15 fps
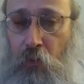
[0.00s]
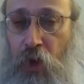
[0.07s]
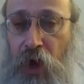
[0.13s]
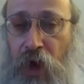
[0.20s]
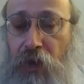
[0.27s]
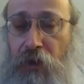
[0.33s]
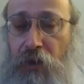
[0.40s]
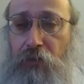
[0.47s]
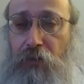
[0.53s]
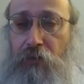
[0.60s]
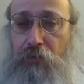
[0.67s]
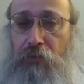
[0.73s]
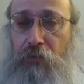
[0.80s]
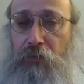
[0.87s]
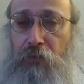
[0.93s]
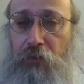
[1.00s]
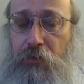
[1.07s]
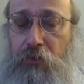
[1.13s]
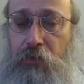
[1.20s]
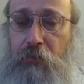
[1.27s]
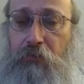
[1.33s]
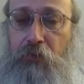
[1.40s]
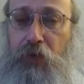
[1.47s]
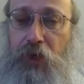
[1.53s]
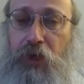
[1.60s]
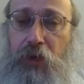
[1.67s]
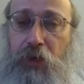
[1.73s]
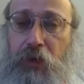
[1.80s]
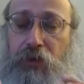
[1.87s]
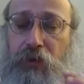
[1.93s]
Why?
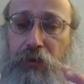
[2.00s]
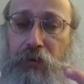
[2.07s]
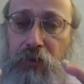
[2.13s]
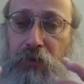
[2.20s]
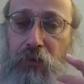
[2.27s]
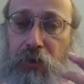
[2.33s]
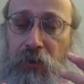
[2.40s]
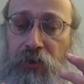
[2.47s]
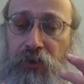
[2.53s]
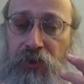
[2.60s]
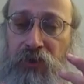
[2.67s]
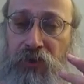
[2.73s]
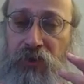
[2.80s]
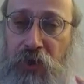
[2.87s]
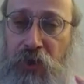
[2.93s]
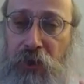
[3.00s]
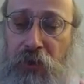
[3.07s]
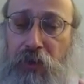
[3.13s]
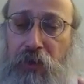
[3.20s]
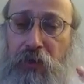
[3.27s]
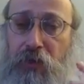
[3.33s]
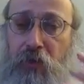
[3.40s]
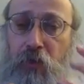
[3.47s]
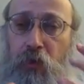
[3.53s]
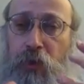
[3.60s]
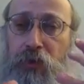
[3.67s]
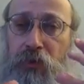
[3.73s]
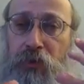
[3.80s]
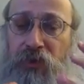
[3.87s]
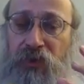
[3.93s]
Because It's dealing
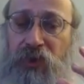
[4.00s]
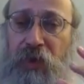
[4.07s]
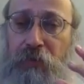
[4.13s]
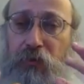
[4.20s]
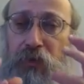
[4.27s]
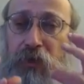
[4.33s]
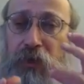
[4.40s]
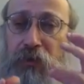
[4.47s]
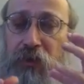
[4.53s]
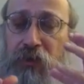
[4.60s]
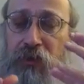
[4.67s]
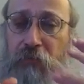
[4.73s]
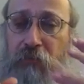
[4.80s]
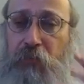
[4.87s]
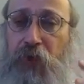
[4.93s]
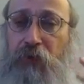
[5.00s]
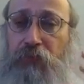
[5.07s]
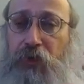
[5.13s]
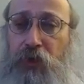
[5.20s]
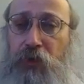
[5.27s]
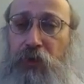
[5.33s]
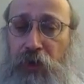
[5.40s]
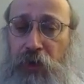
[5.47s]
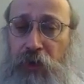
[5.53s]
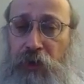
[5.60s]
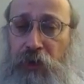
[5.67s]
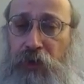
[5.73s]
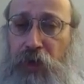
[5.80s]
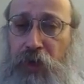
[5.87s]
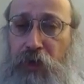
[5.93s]
with something that is above the here
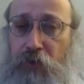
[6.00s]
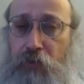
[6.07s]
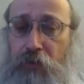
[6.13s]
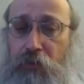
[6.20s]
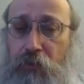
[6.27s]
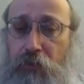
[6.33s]
and the now.